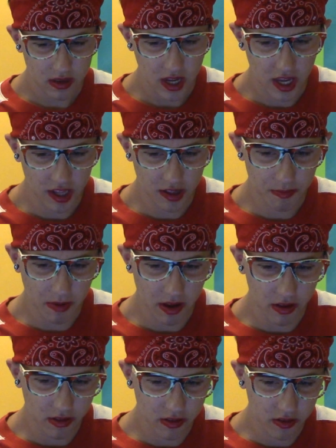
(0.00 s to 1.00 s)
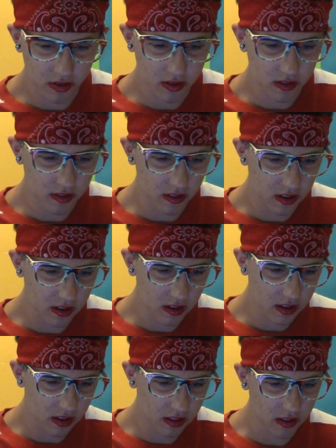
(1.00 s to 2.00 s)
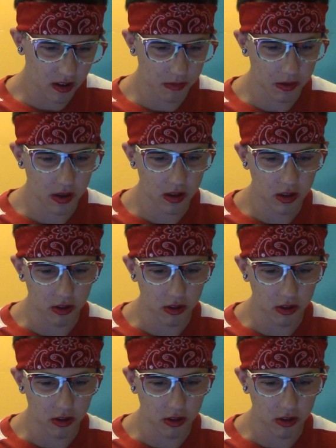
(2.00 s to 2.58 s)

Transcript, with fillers: I smiled, turned to Zeke and Tommy.